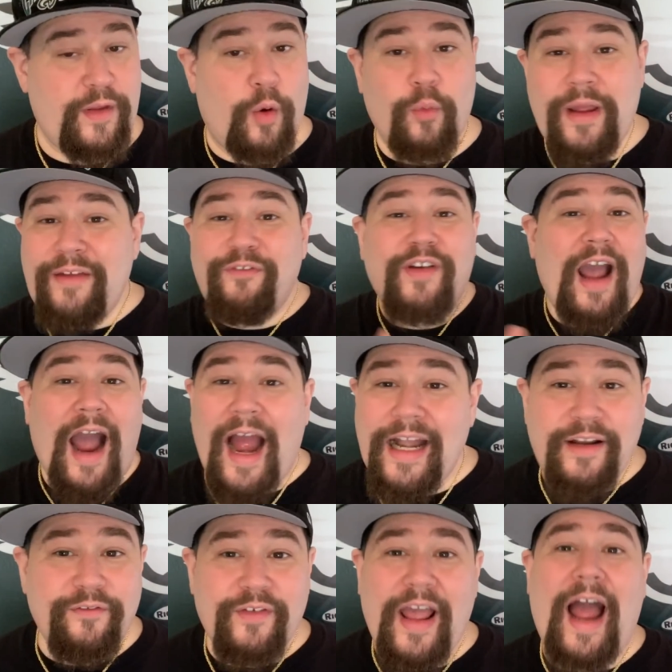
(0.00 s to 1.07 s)
Now, we've
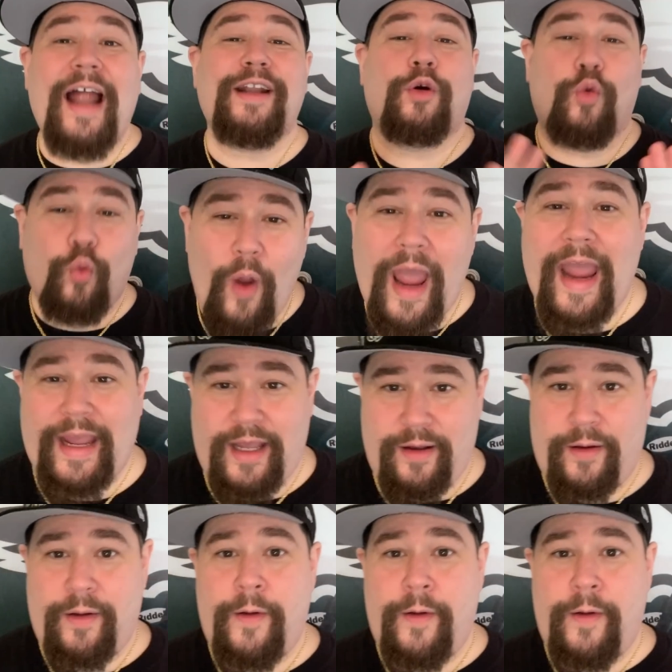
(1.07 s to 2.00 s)
kind of gotten away